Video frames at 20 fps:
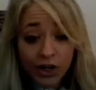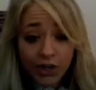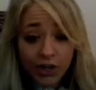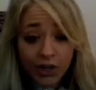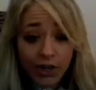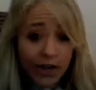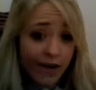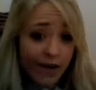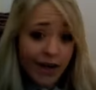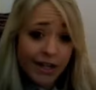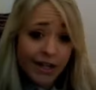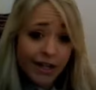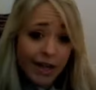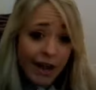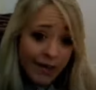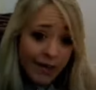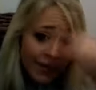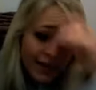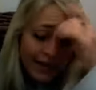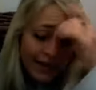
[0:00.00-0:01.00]
They don't actually
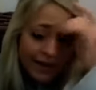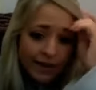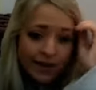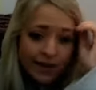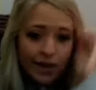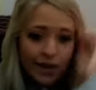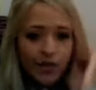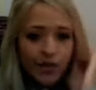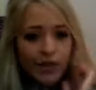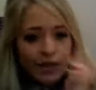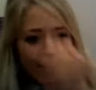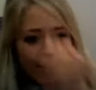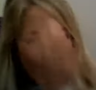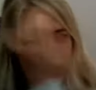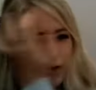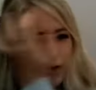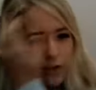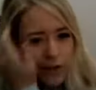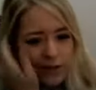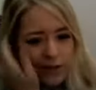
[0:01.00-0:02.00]
have in England. I think they only
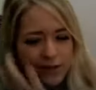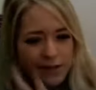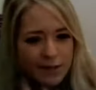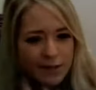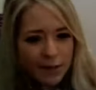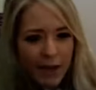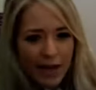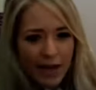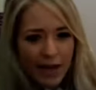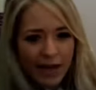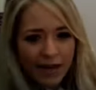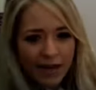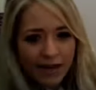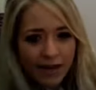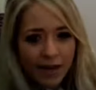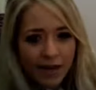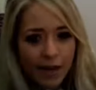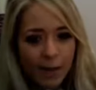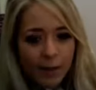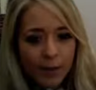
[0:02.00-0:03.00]
have one in Spain.
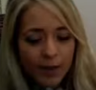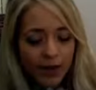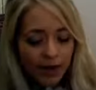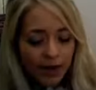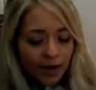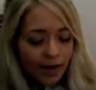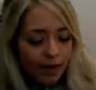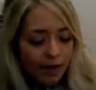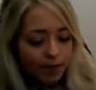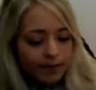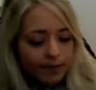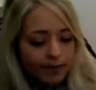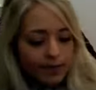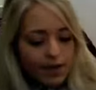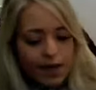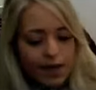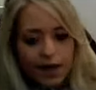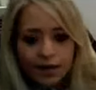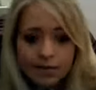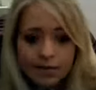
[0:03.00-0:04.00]
But
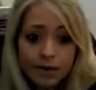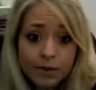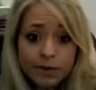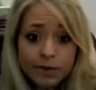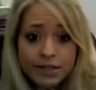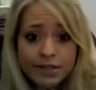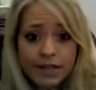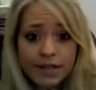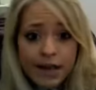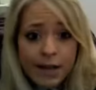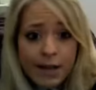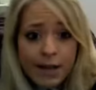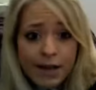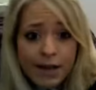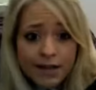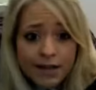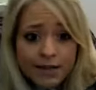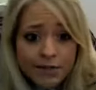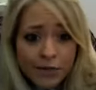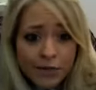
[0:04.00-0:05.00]
yeah, and it was in TK
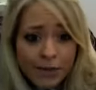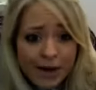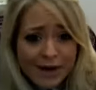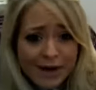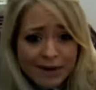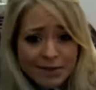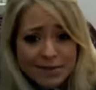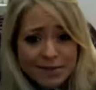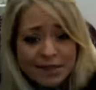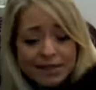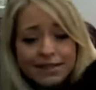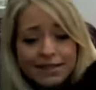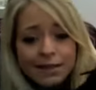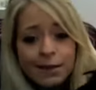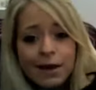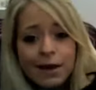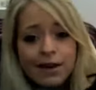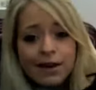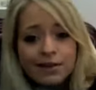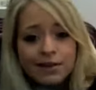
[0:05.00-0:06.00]
Maxx for about
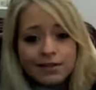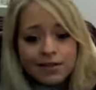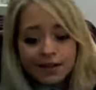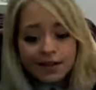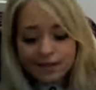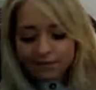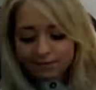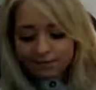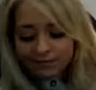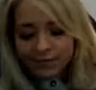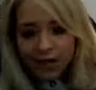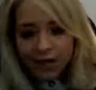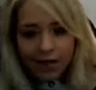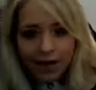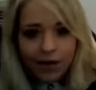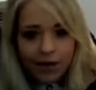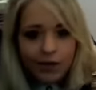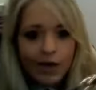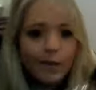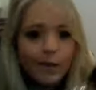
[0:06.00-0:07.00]
£60, and I
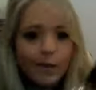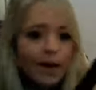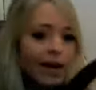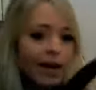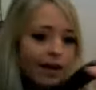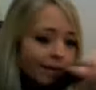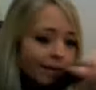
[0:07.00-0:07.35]
love that bag.